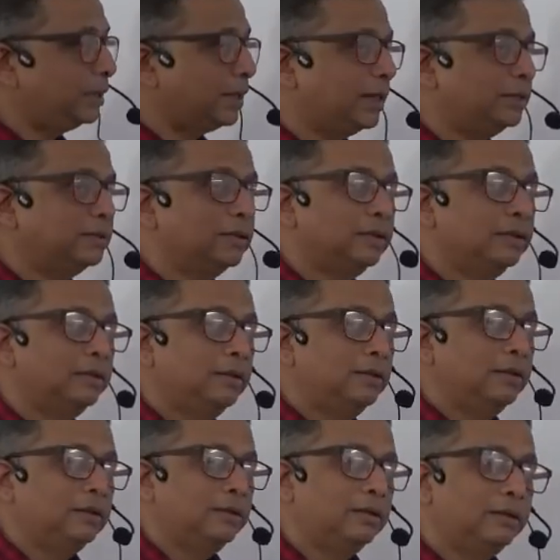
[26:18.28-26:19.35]
there is
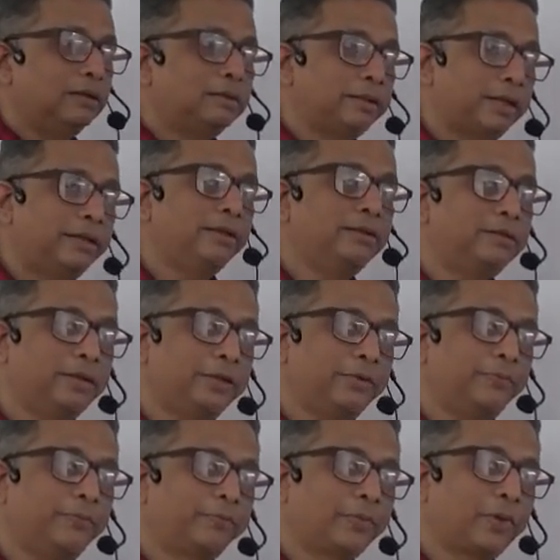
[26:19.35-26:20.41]
a
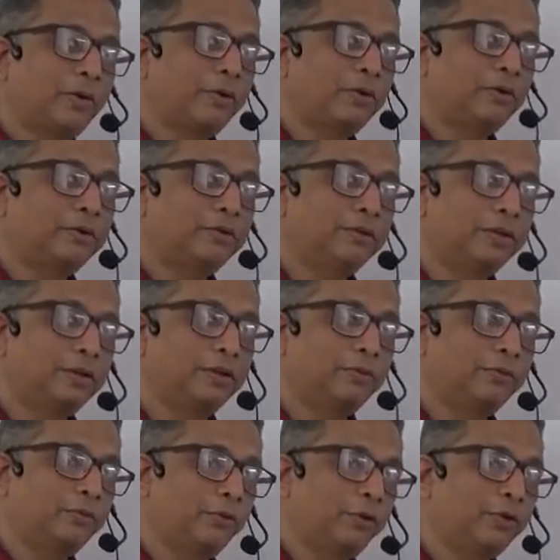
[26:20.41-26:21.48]
tendency or
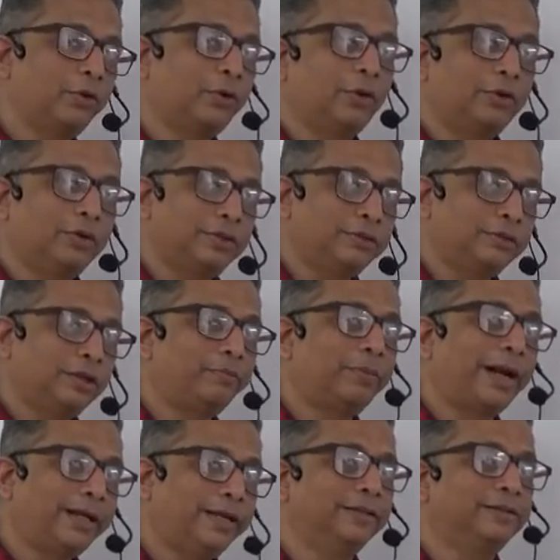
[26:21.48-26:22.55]
what you call a
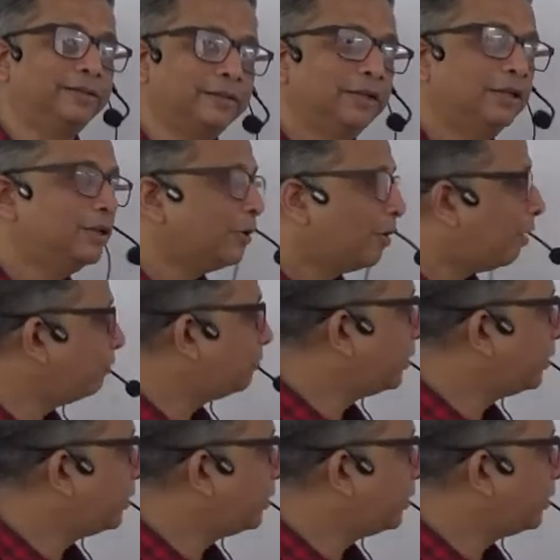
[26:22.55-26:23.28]
practice of